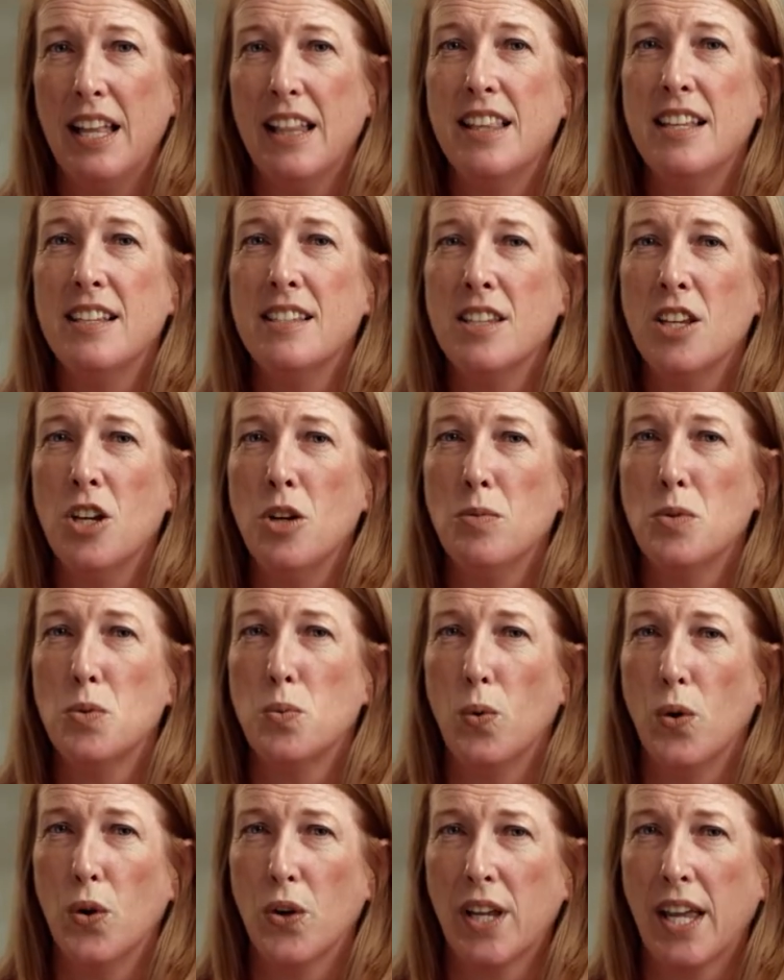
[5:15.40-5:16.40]
This helps
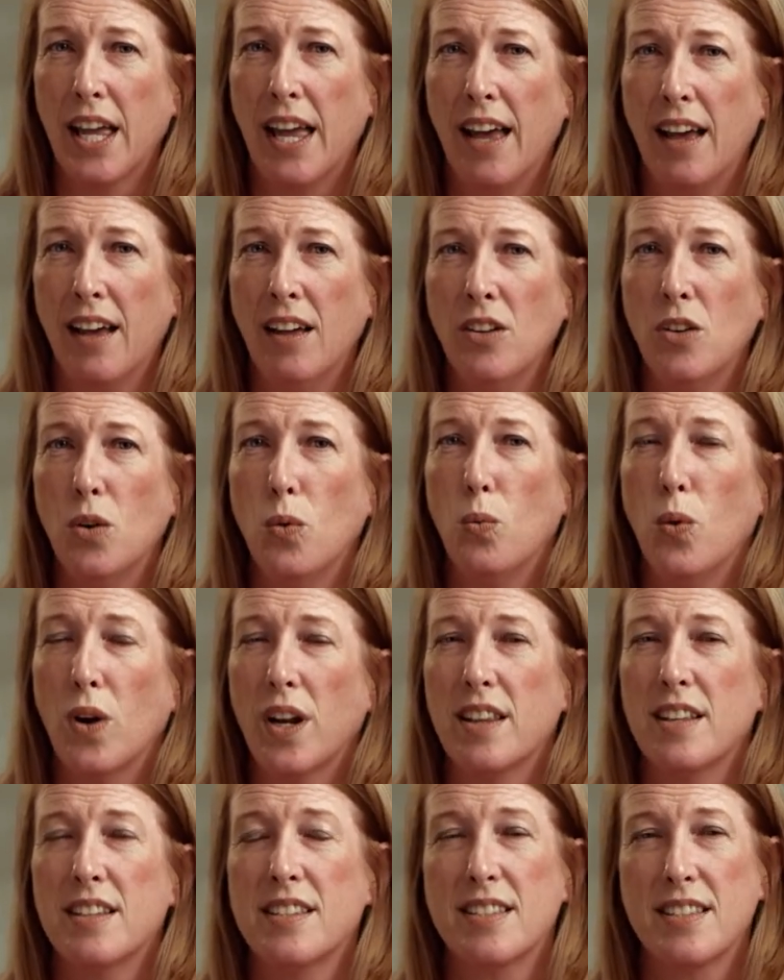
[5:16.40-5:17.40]
work out what
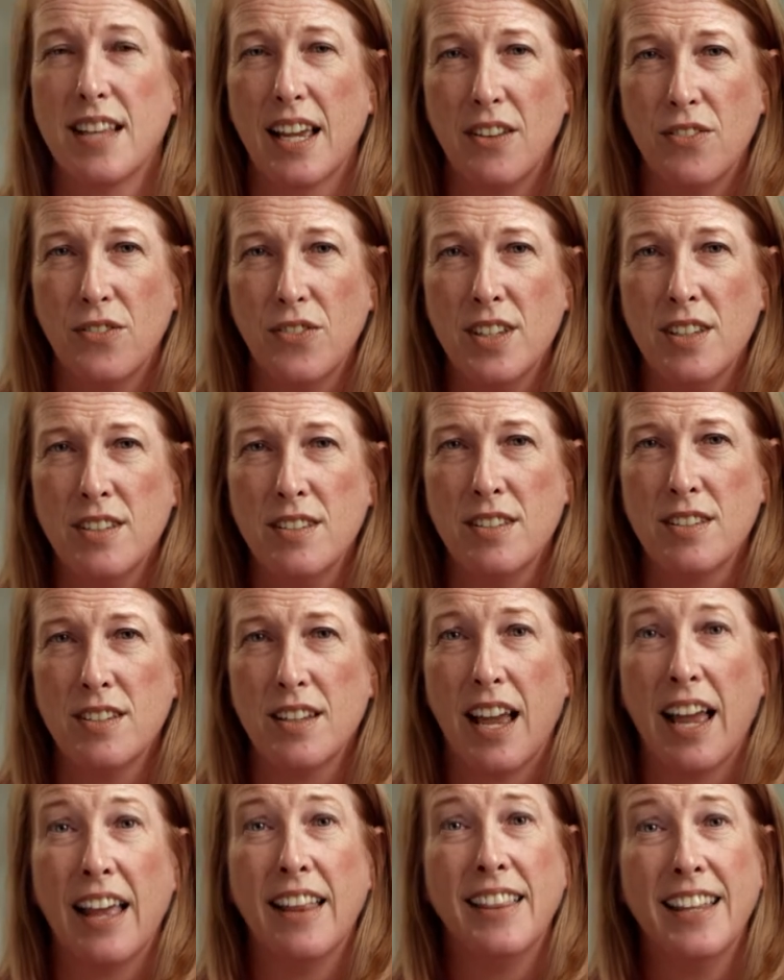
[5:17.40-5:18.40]
are the safest
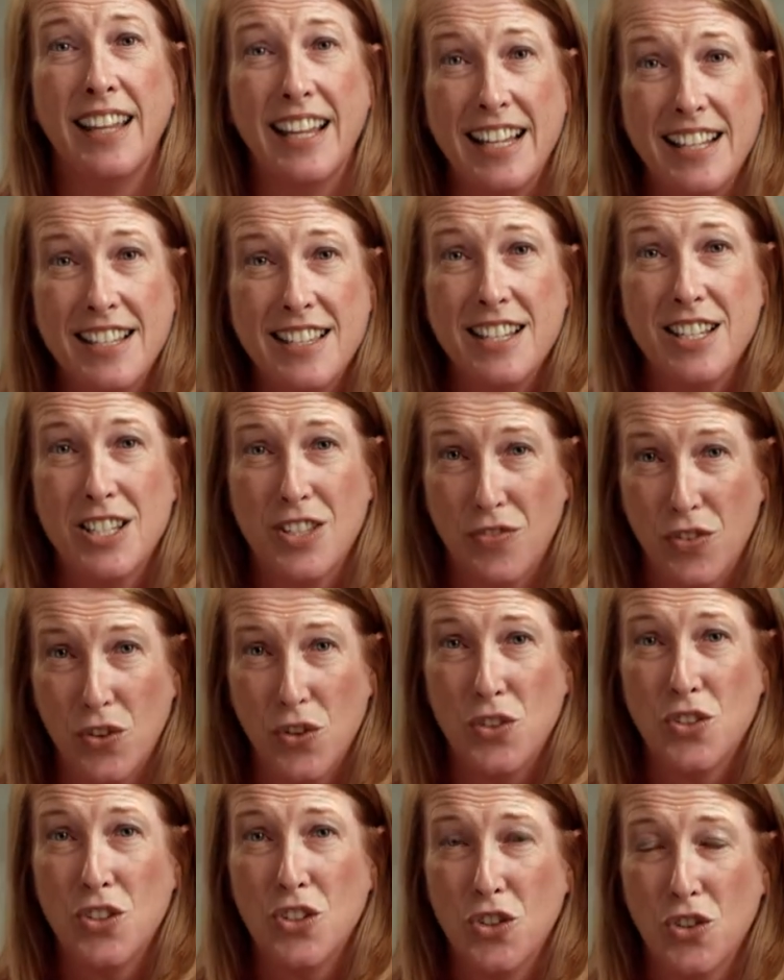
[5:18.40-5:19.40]
and the easiest
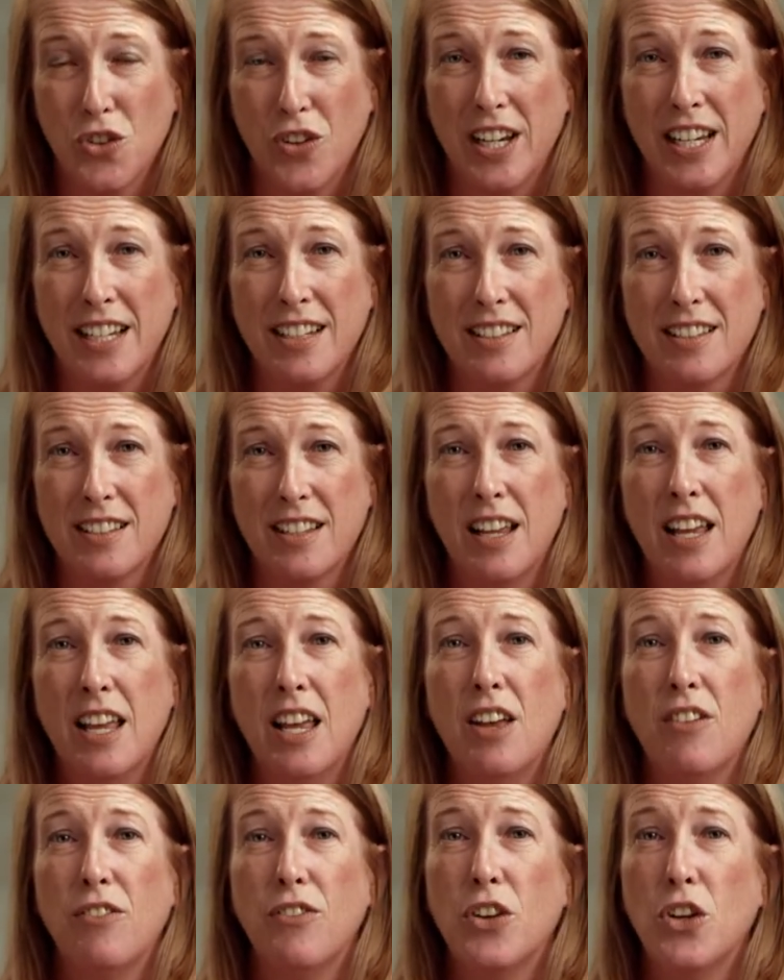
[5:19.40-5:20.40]
foods and drinks
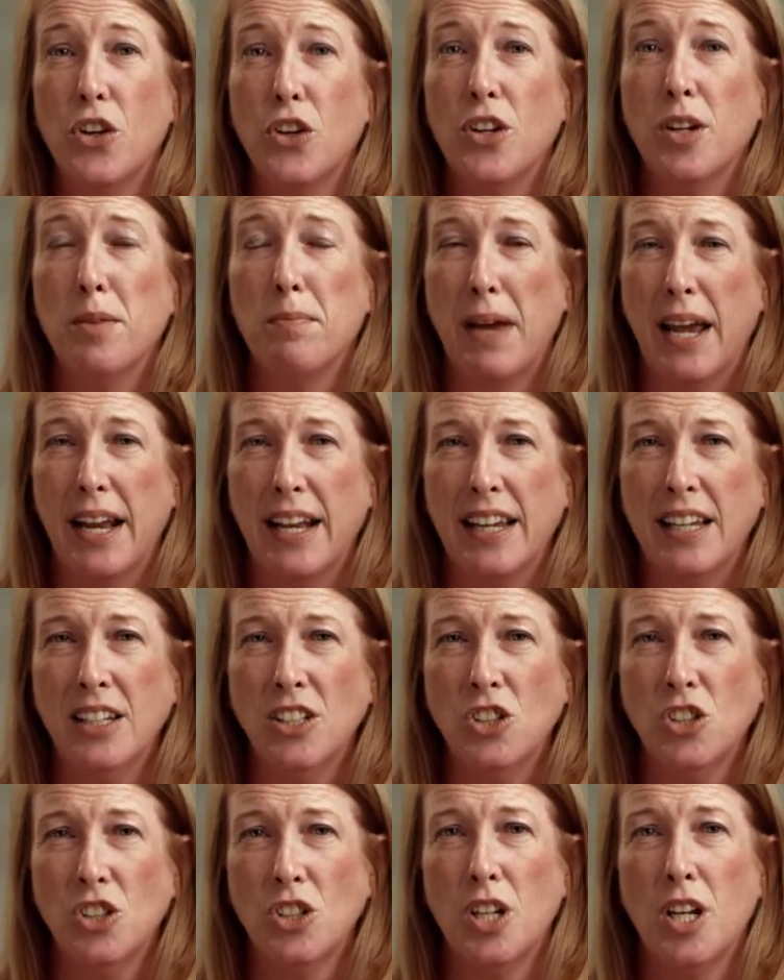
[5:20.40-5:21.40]
for you to
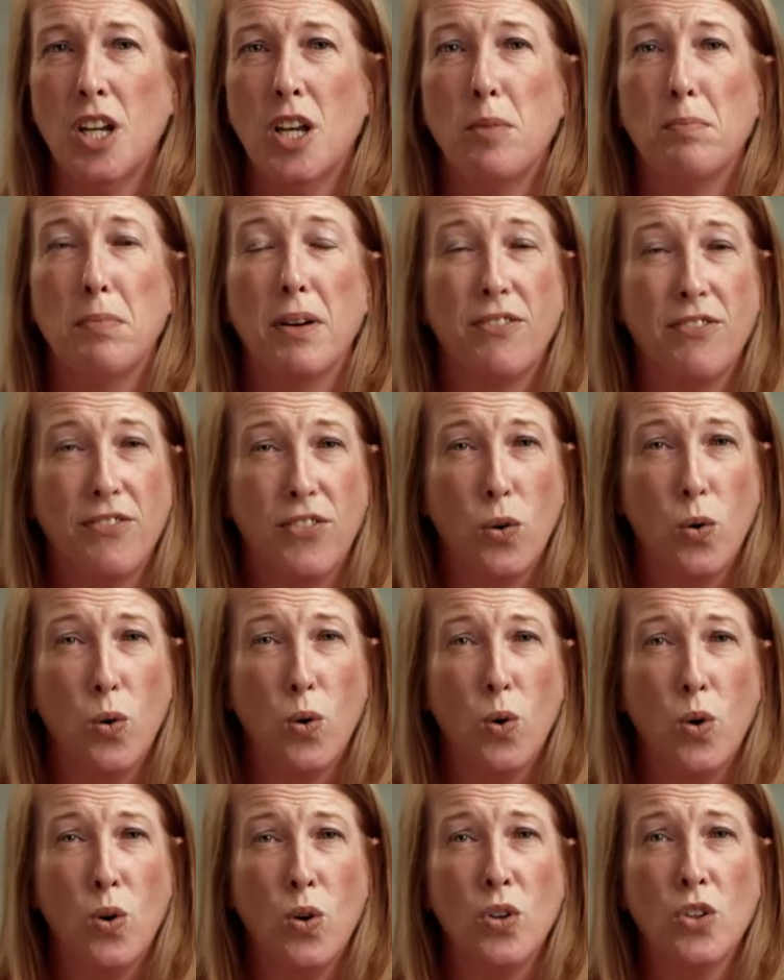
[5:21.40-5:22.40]
manage
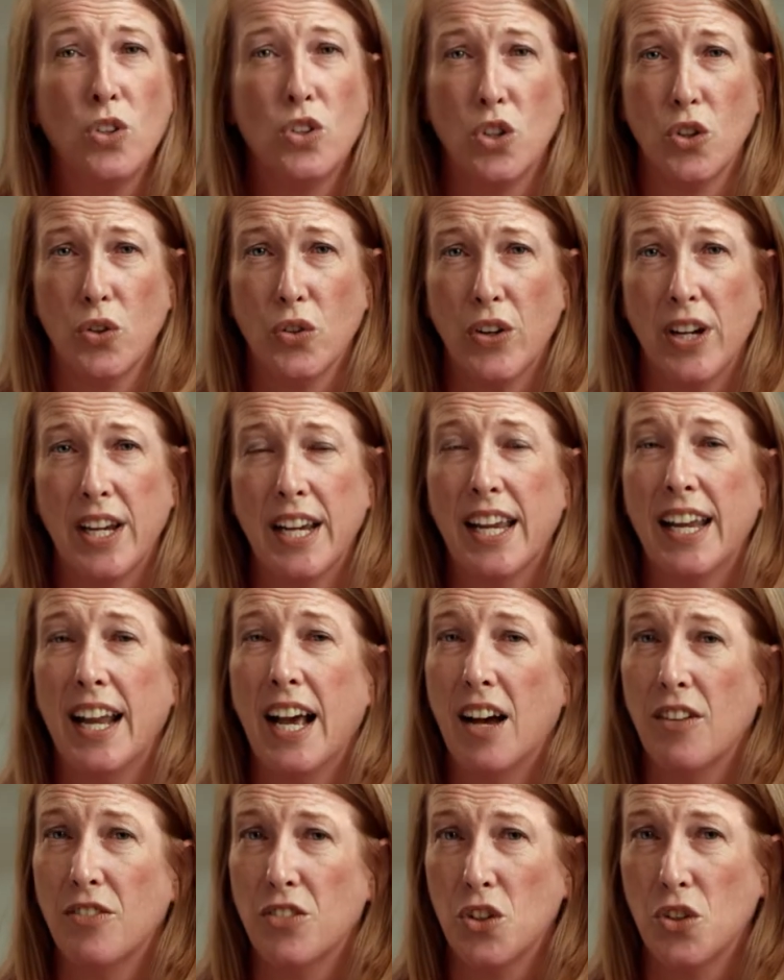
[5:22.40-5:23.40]
before, during and
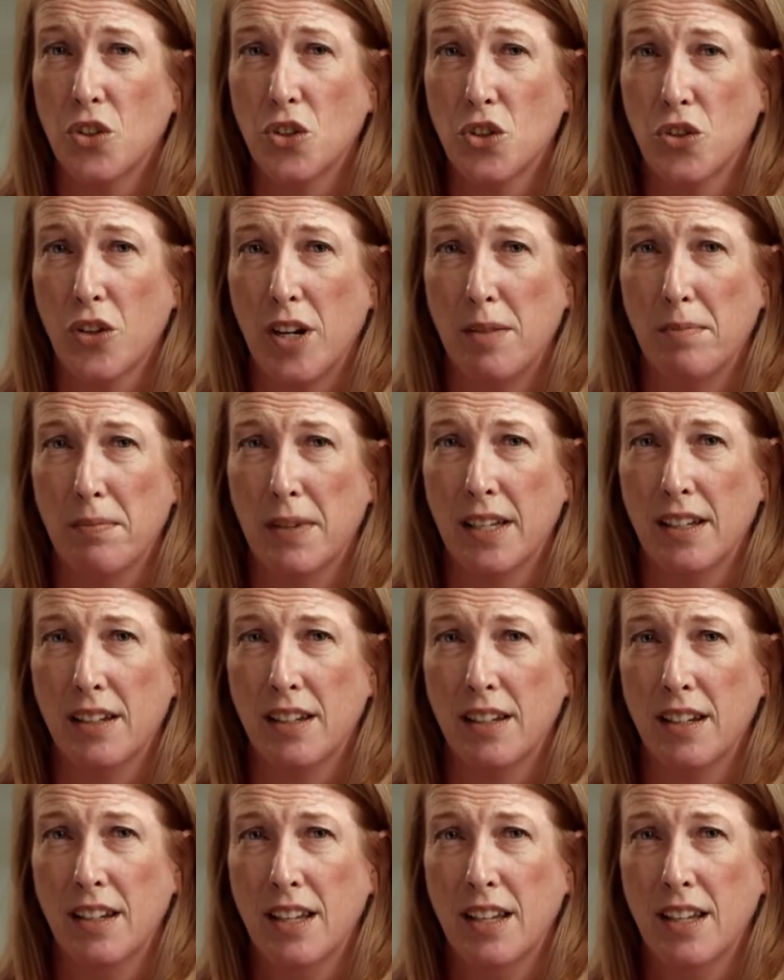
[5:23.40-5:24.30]
after your treatment